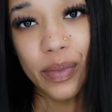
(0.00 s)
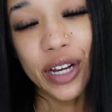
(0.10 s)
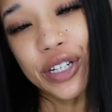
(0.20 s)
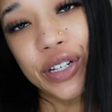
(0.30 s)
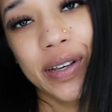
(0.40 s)

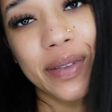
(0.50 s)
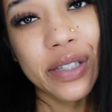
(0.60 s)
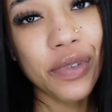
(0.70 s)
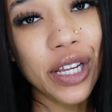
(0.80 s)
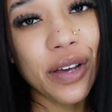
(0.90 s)
Make sure you give this
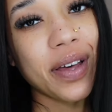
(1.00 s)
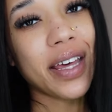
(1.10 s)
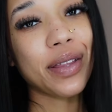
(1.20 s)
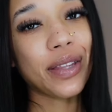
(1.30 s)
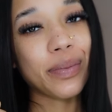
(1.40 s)
video
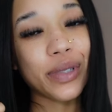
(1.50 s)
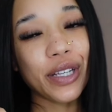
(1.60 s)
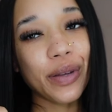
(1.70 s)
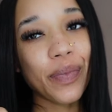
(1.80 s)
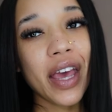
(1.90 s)
a thumbs up,